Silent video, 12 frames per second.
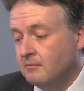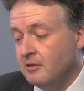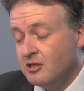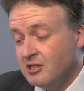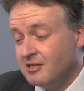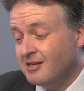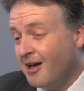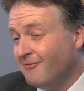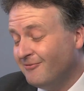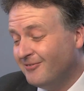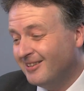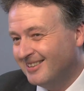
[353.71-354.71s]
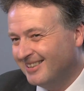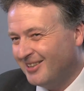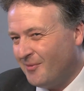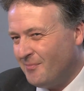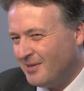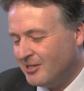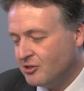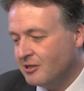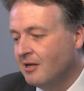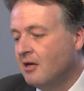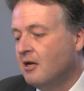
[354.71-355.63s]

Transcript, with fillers: which is enough for competition.